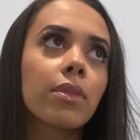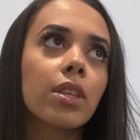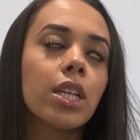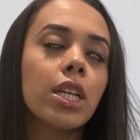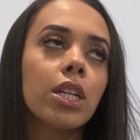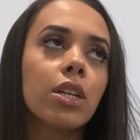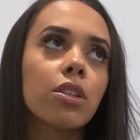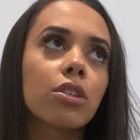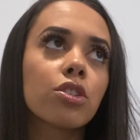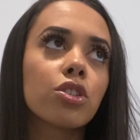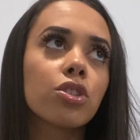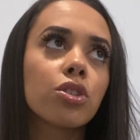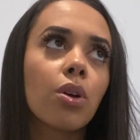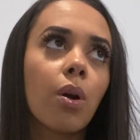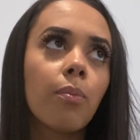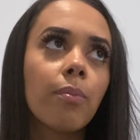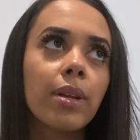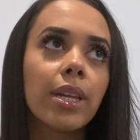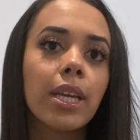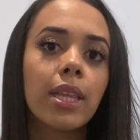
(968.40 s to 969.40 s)
There's so
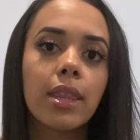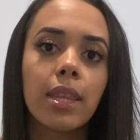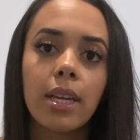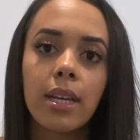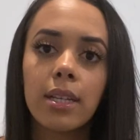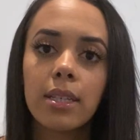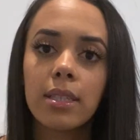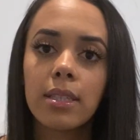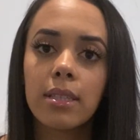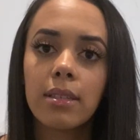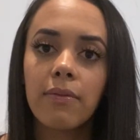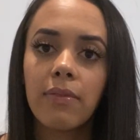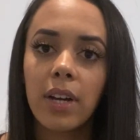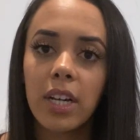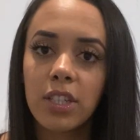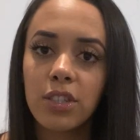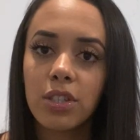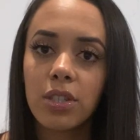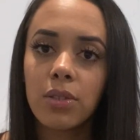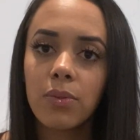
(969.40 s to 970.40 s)
many things
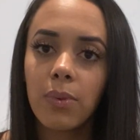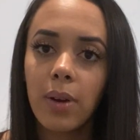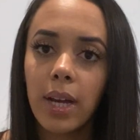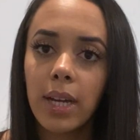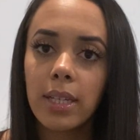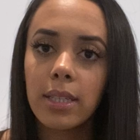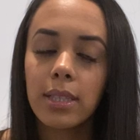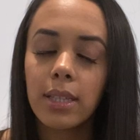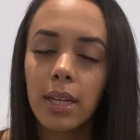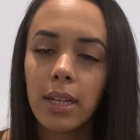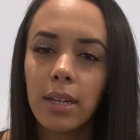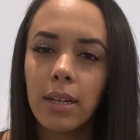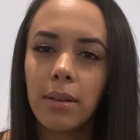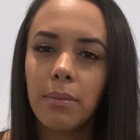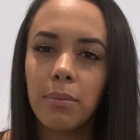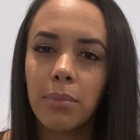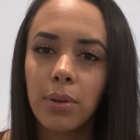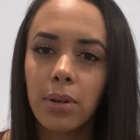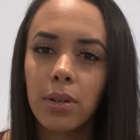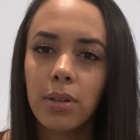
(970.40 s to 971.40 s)
function-wise that it
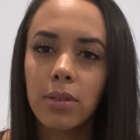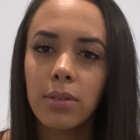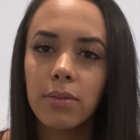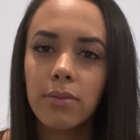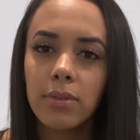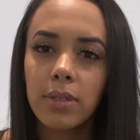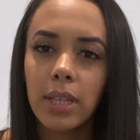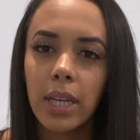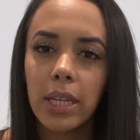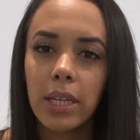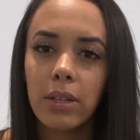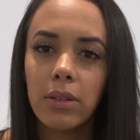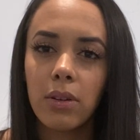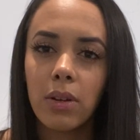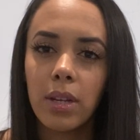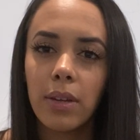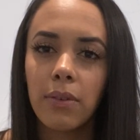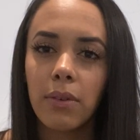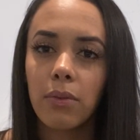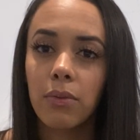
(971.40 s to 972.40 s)
improves that you
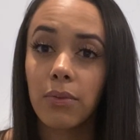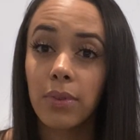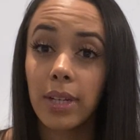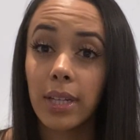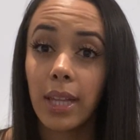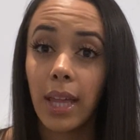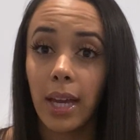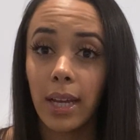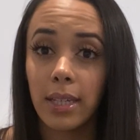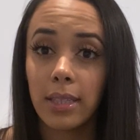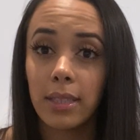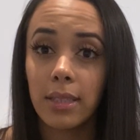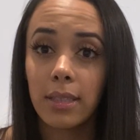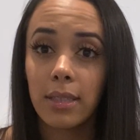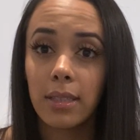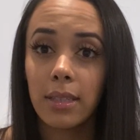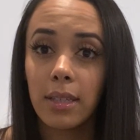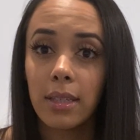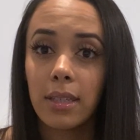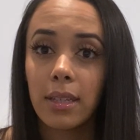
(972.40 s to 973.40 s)
don't even realize
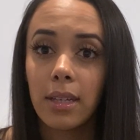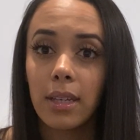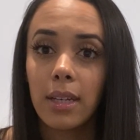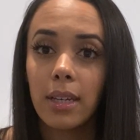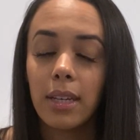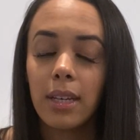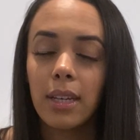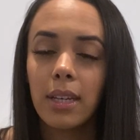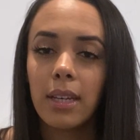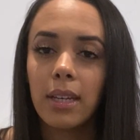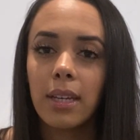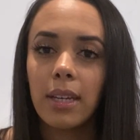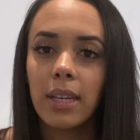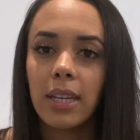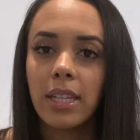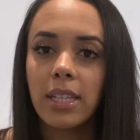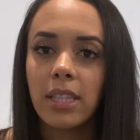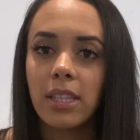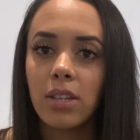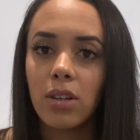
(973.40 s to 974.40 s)

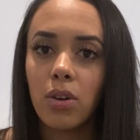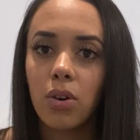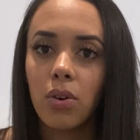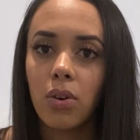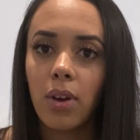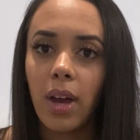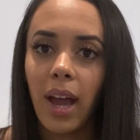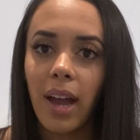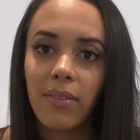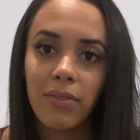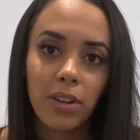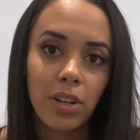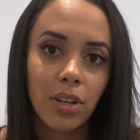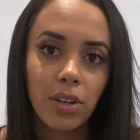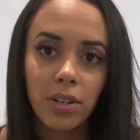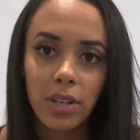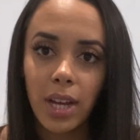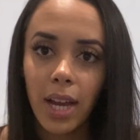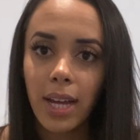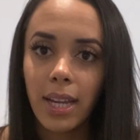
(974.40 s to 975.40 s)
until after
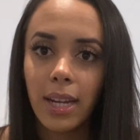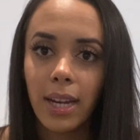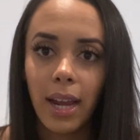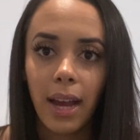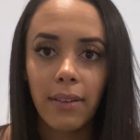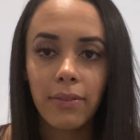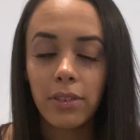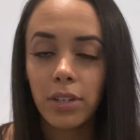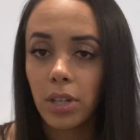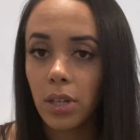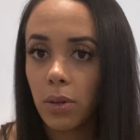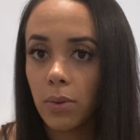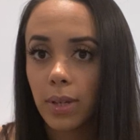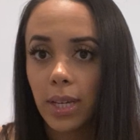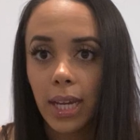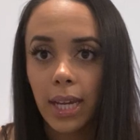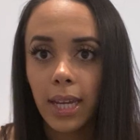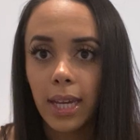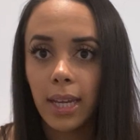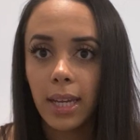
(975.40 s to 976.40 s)
you're done and after you
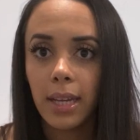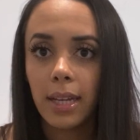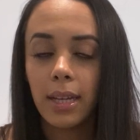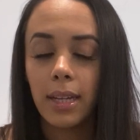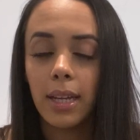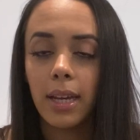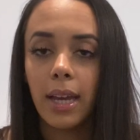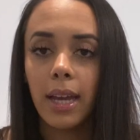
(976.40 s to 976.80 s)
get it.